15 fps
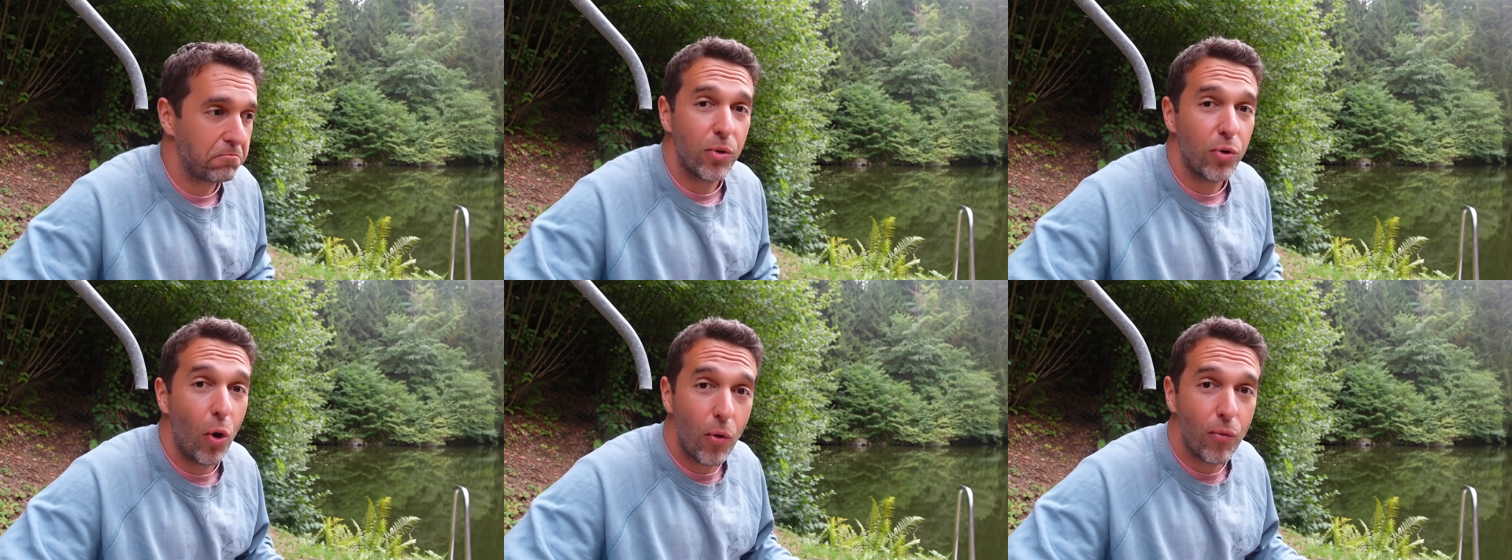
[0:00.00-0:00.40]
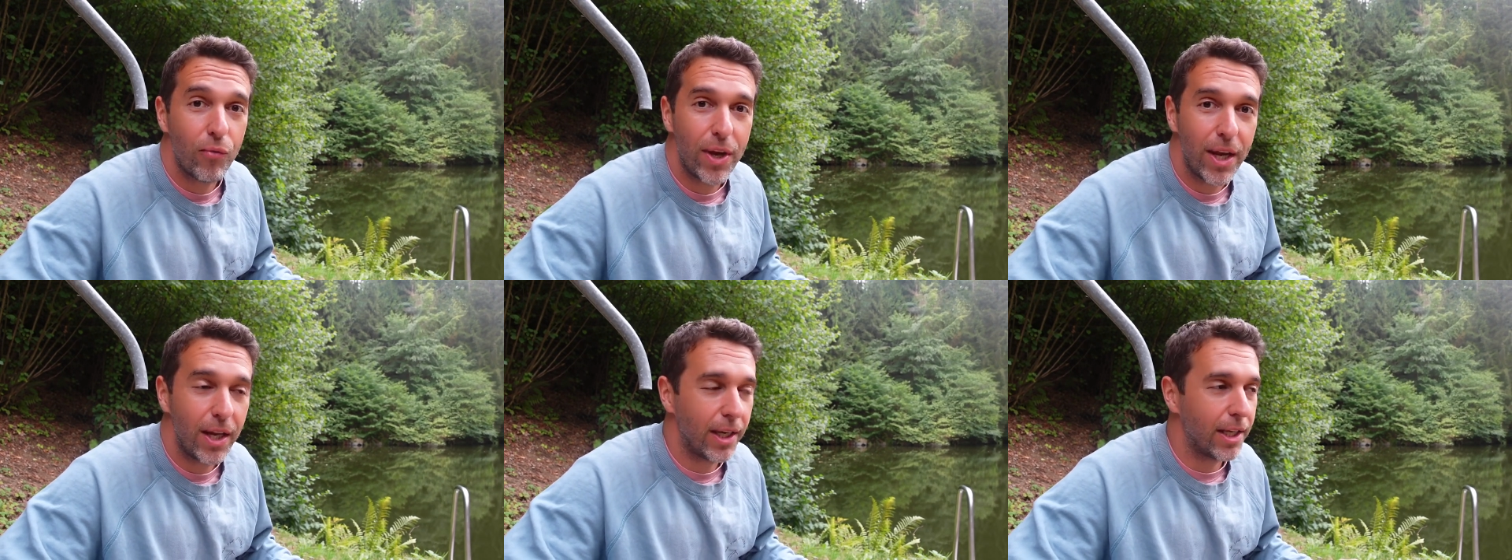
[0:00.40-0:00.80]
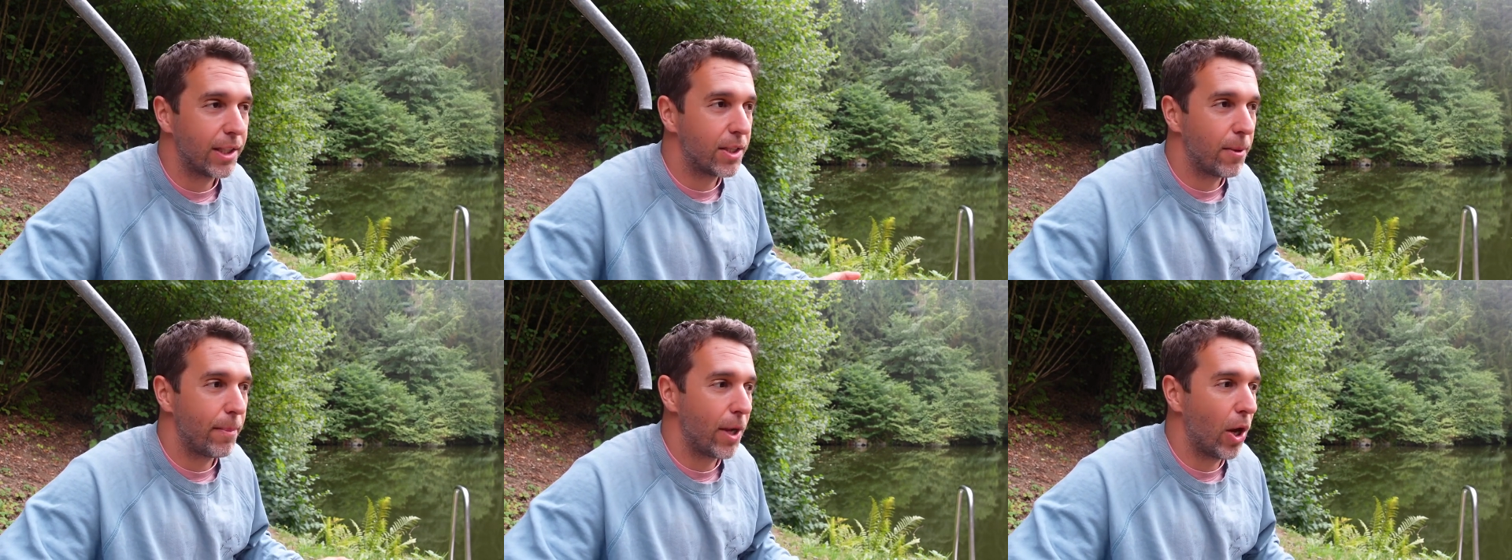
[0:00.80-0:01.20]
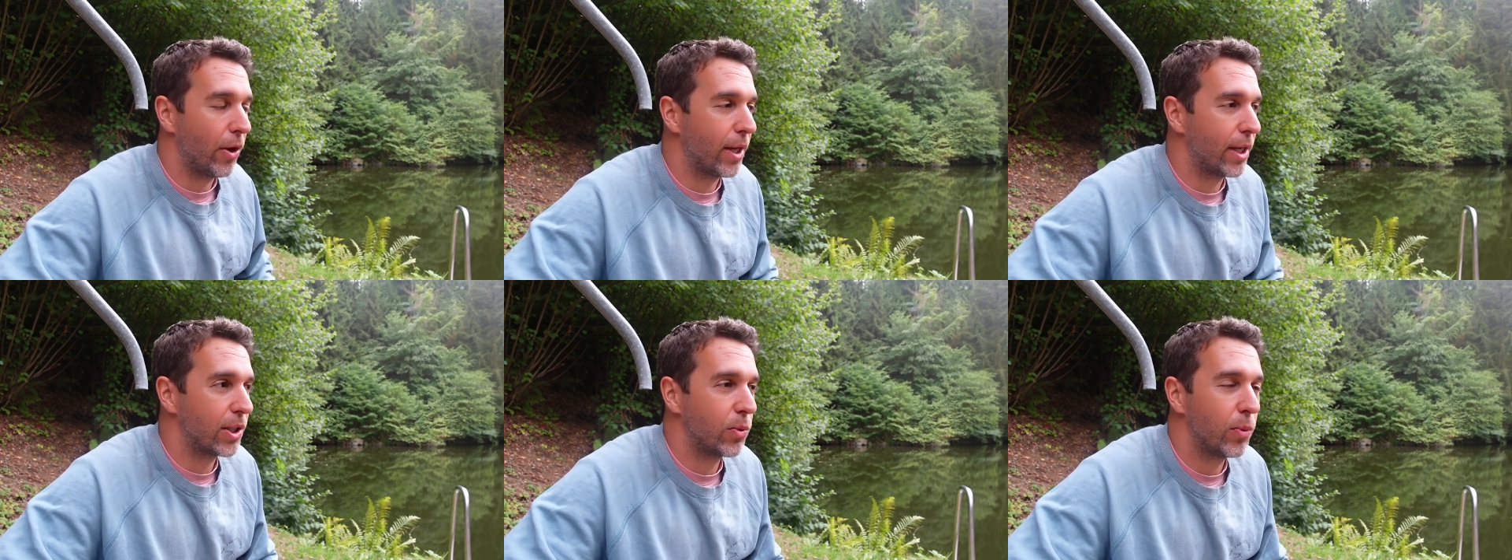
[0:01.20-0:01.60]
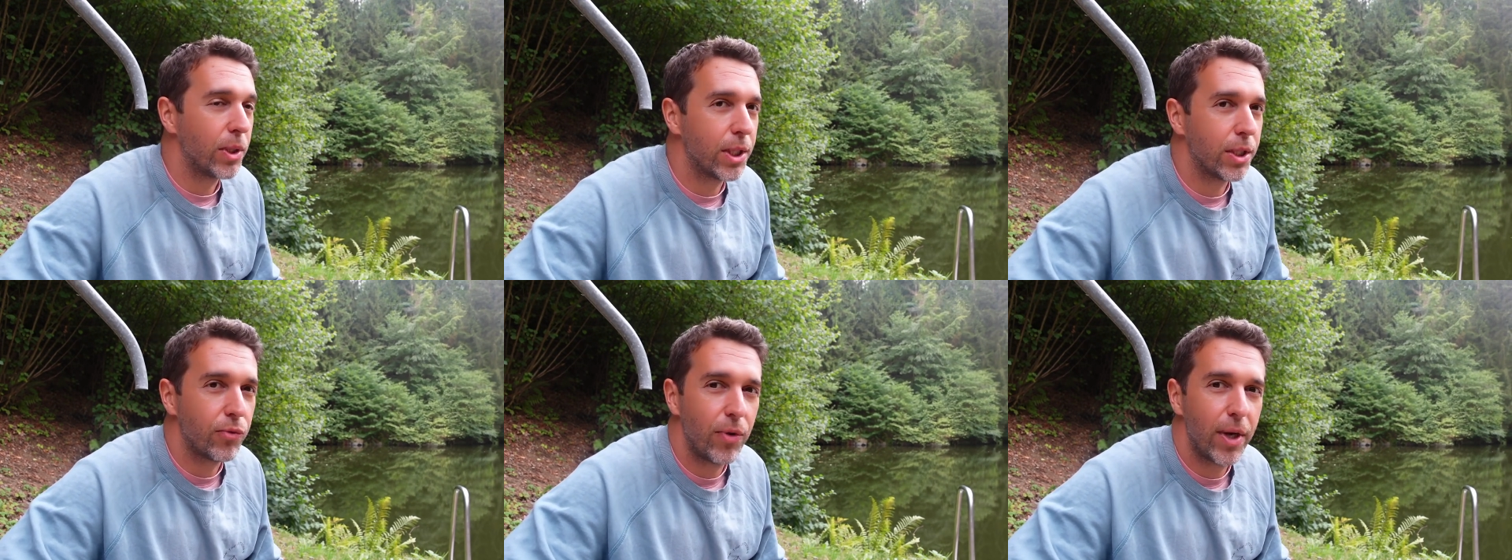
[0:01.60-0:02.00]
not really to be honest,
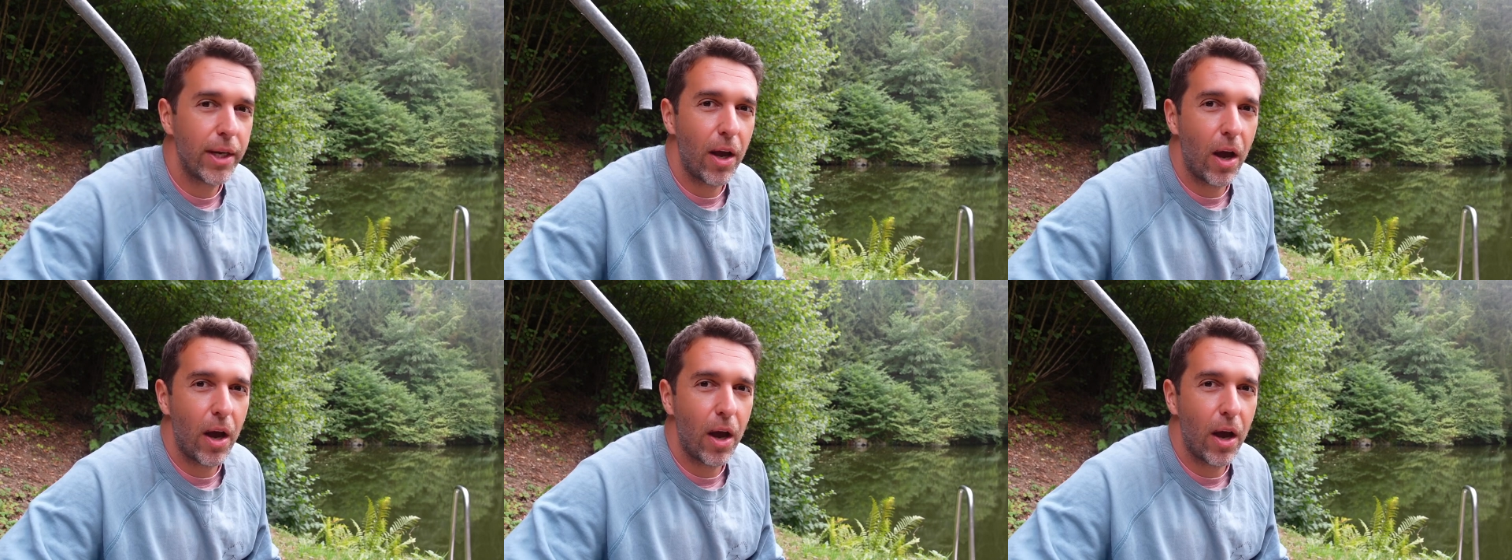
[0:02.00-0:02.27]
which is really